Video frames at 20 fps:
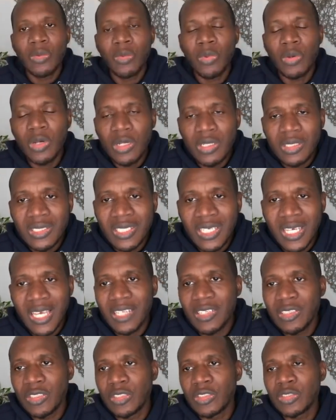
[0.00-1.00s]
Words
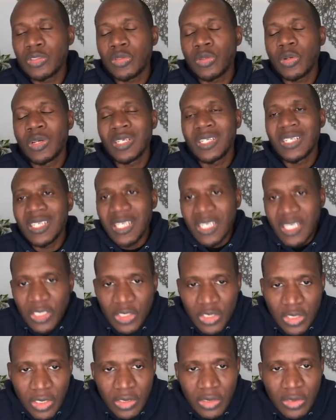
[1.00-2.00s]
can destroy
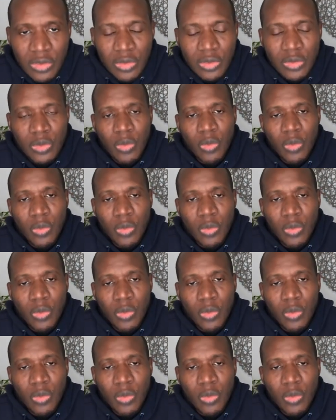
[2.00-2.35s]
nations.